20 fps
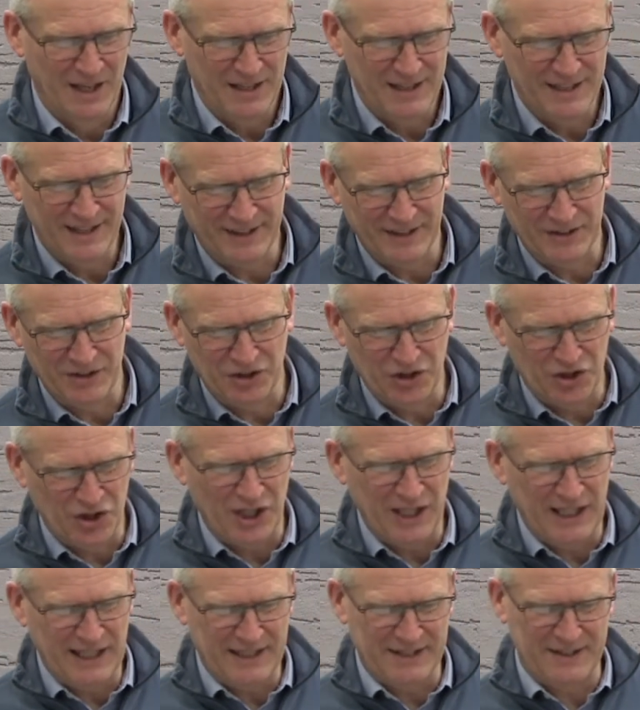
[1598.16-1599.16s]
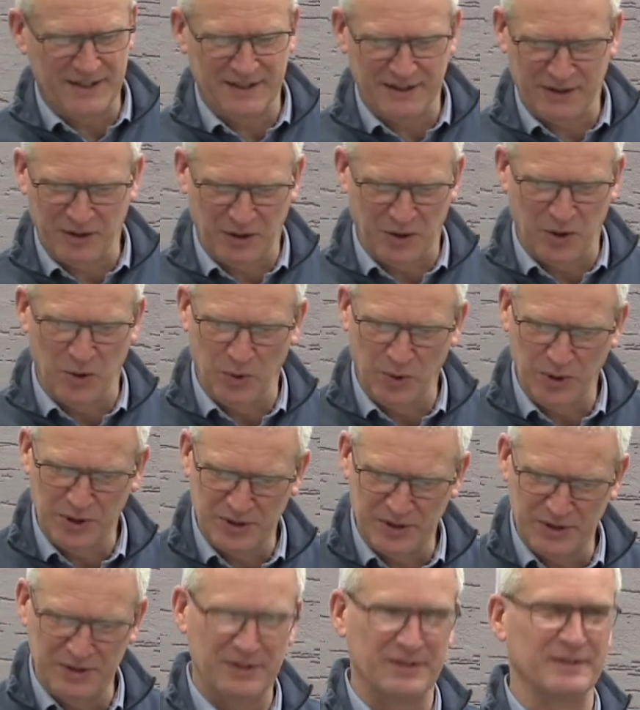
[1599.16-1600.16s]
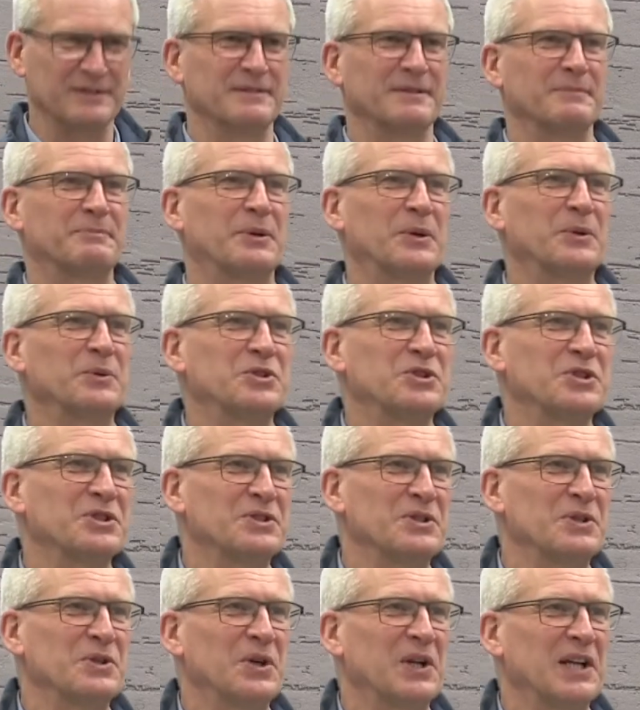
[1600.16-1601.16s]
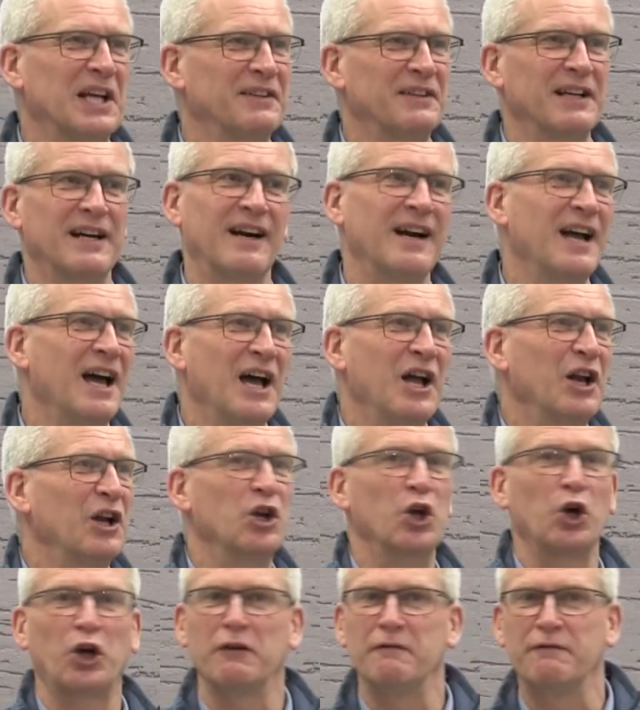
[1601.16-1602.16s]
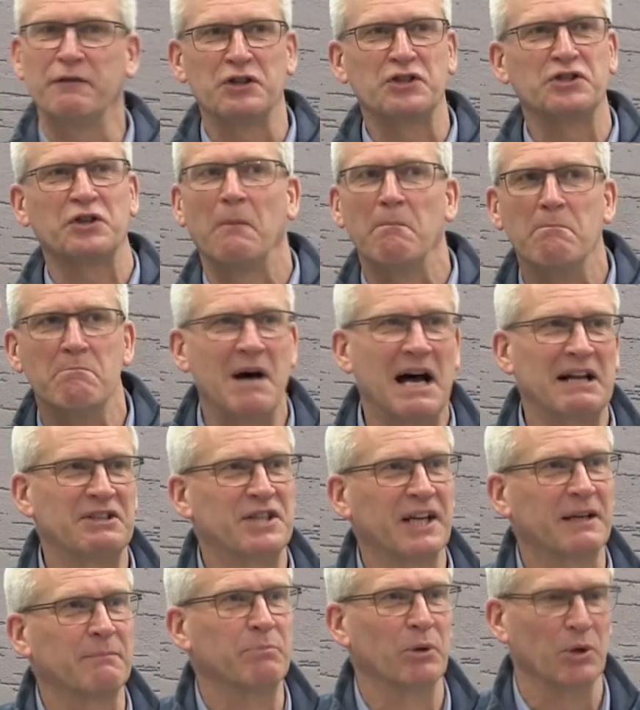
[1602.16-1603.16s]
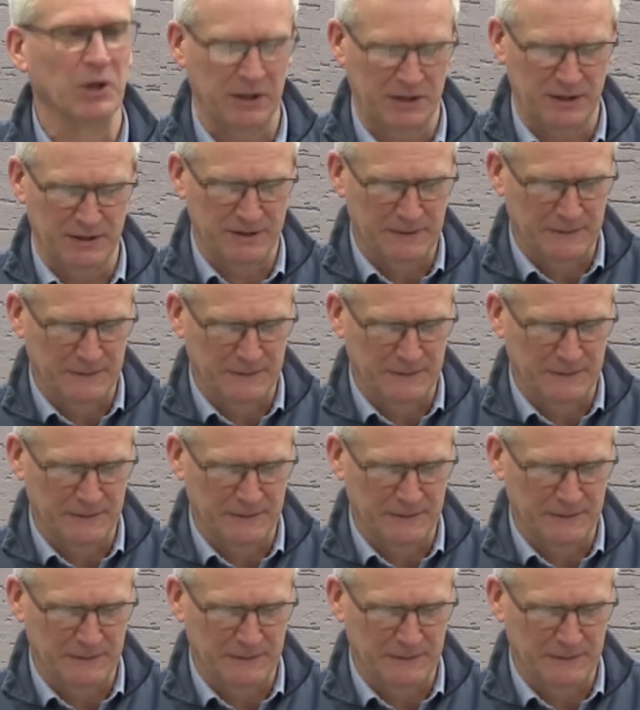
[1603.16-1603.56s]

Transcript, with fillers: You can chase courses and approaches and all that there, looking for some magic bullet.